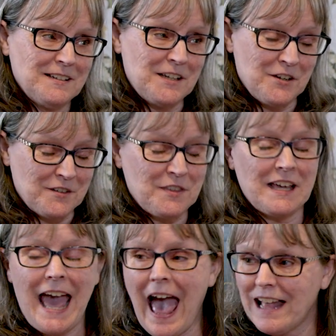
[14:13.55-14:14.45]
You're the
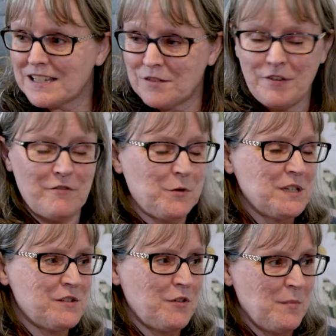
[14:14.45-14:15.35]
cats. If
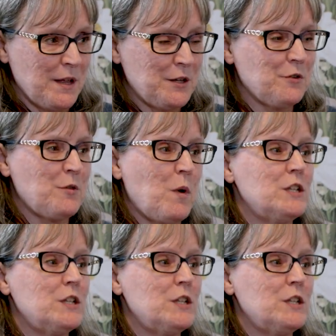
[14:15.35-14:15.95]
everyone's familiar, the ones